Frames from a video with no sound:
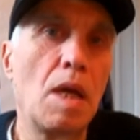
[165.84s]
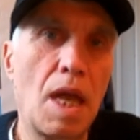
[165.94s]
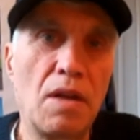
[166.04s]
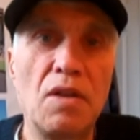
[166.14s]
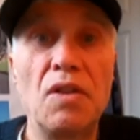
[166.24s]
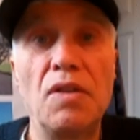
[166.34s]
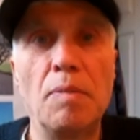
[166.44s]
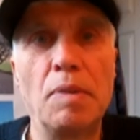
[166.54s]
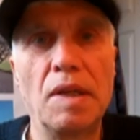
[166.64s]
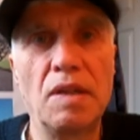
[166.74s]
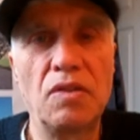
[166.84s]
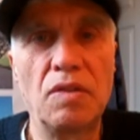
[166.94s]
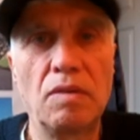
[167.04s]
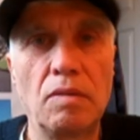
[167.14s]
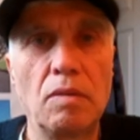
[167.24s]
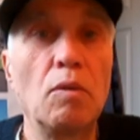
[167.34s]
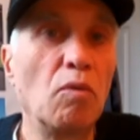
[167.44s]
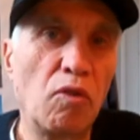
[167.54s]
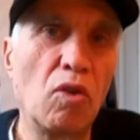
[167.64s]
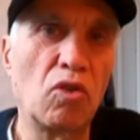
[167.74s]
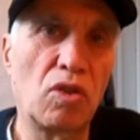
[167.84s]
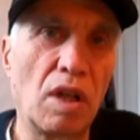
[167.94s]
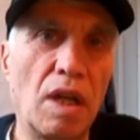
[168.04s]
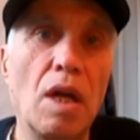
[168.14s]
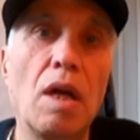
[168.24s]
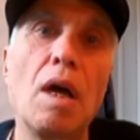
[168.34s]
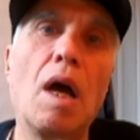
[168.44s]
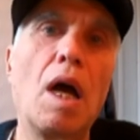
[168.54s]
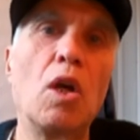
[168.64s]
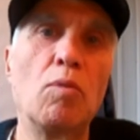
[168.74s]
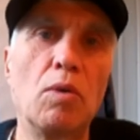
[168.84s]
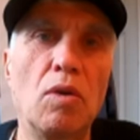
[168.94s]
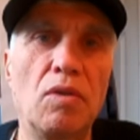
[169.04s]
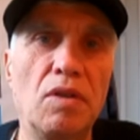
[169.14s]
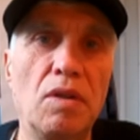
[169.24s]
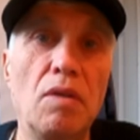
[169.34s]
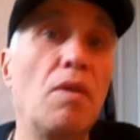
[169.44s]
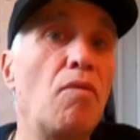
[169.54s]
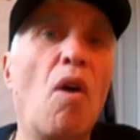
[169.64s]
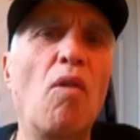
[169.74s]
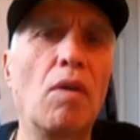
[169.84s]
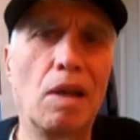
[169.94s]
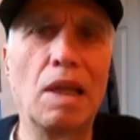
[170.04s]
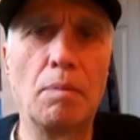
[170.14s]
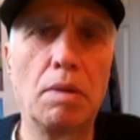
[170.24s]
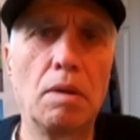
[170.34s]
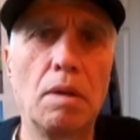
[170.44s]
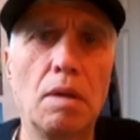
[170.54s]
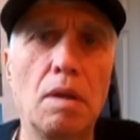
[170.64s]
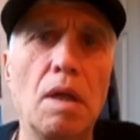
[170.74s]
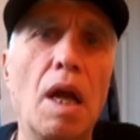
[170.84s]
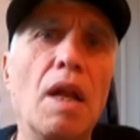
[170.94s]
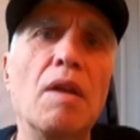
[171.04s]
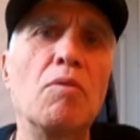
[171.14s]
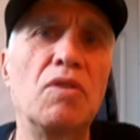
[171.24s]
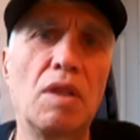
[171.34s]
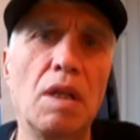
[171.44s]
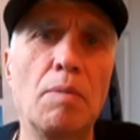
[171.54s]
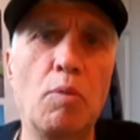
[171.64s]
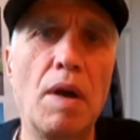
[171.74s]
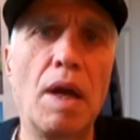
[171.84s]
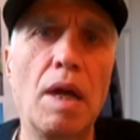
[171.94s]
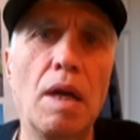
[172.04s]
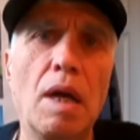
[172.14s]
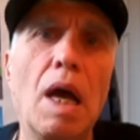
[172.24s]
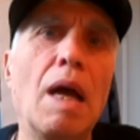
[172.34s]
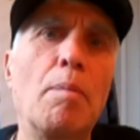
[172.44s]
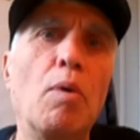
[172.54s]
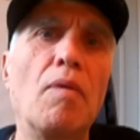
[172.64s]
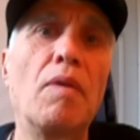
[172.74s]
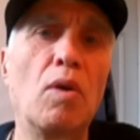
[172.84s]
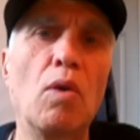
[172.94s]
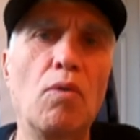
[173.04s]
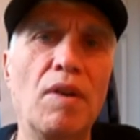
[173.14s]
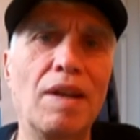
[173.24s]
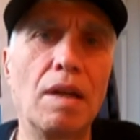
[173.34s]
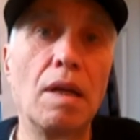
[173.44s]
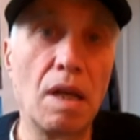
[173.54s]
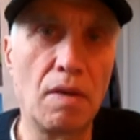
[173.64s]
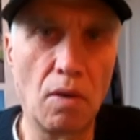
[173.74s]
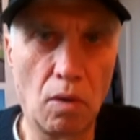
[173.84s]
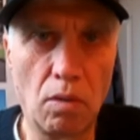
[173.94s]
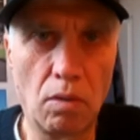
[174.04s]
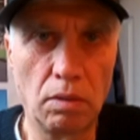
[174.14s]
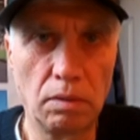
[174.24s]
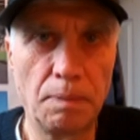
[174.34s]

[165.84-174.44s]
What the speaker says: edit the piece, and unfortunately I uploaded the wrong clip, and it was the clip where I put the gold ring in the hole.